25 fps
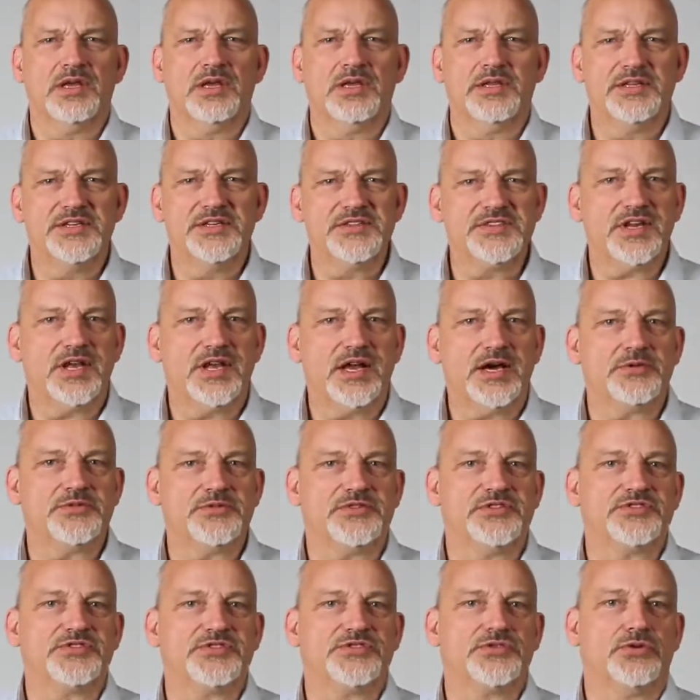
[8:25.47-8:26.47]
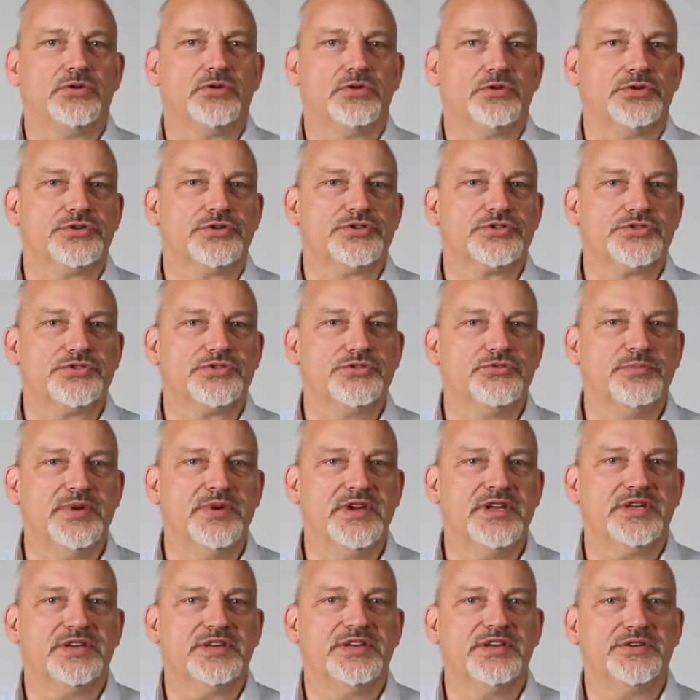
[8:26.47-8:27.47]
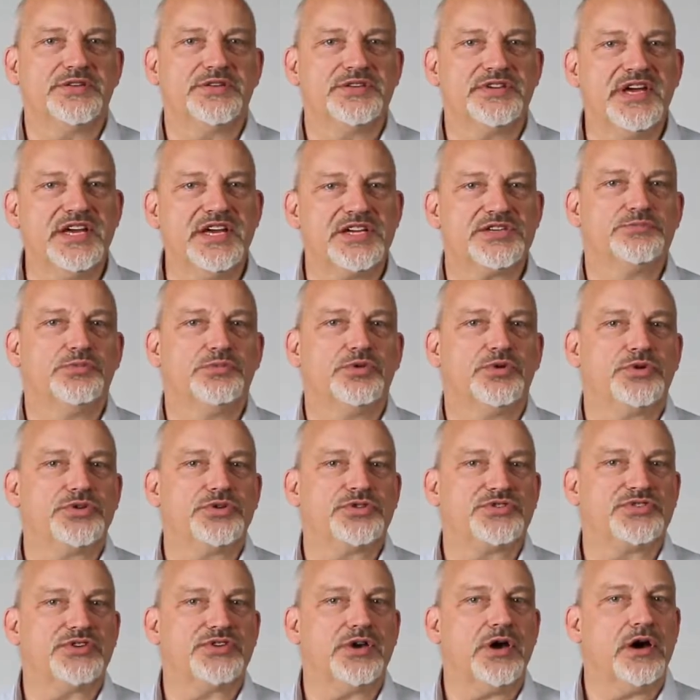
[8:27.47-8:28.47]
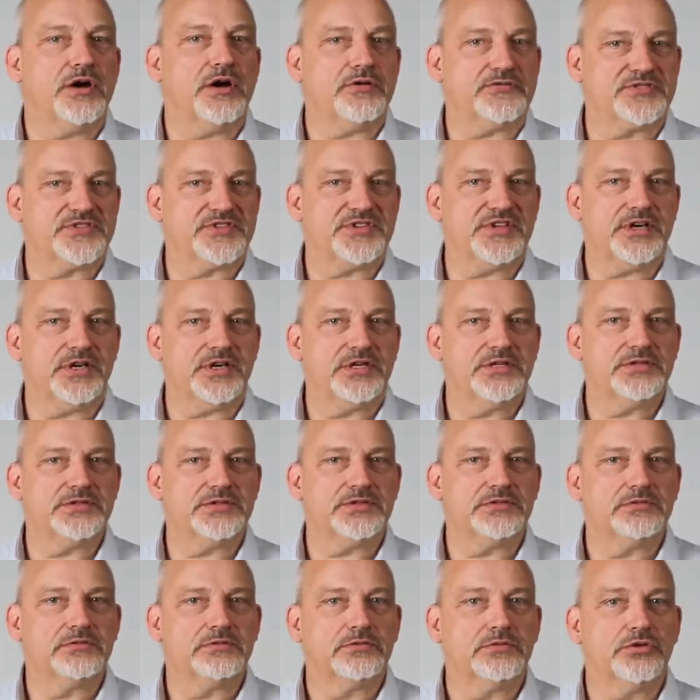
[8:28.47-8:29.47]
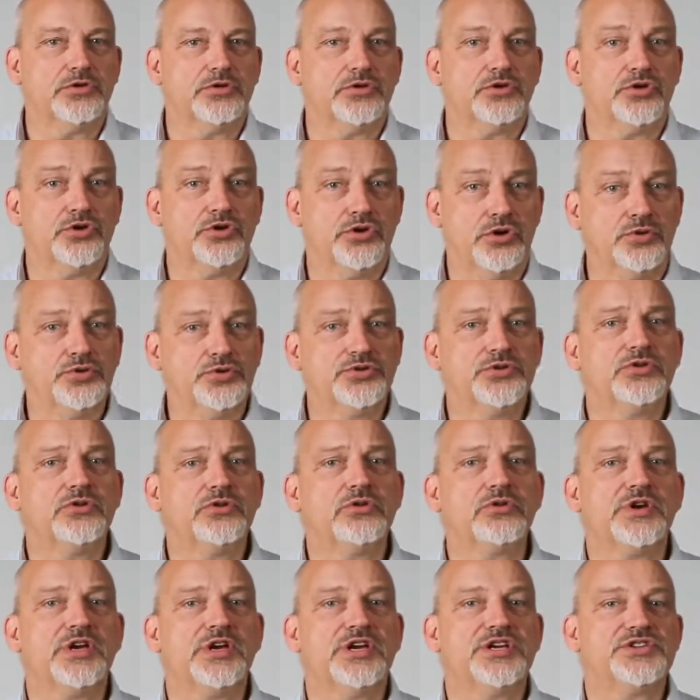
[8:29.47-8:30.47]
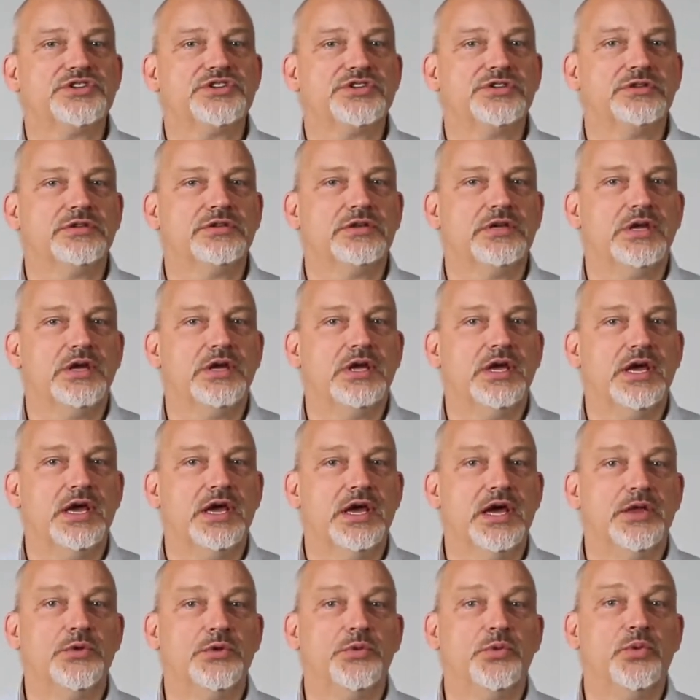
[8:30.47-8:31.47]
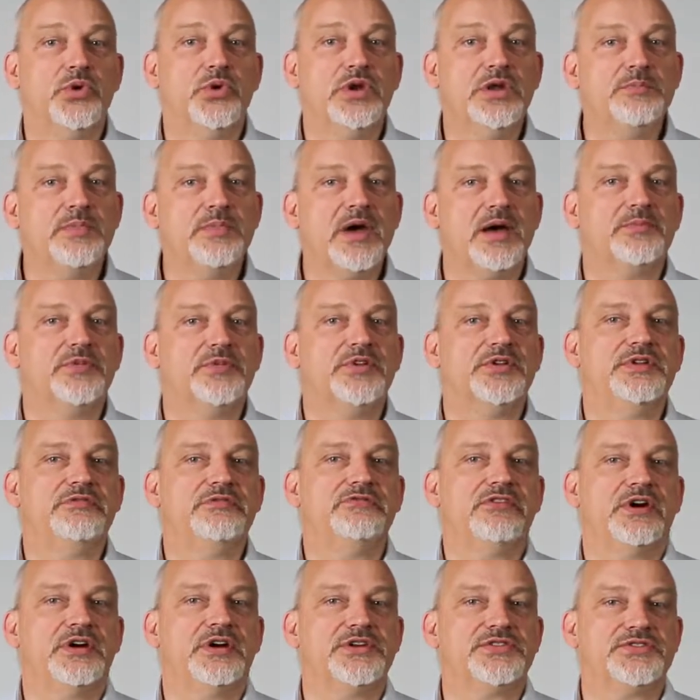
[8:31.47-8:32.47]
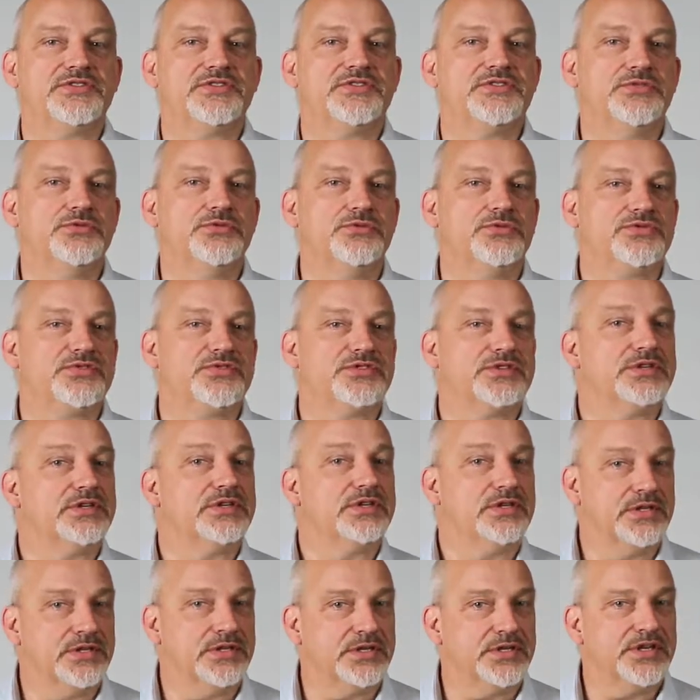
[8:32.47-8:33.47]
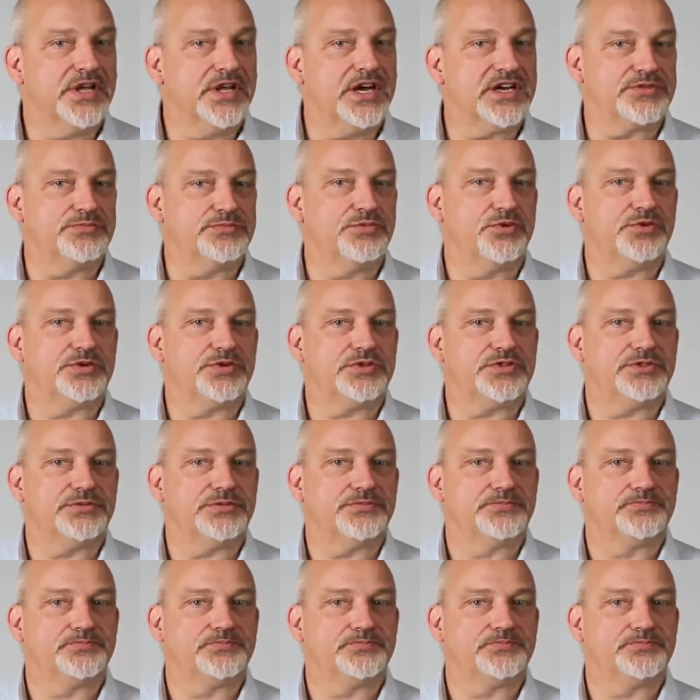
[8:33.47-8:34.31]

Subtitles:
This allows installers to make their dashboards off-site, go to the location and remap the devices used in the dashboard.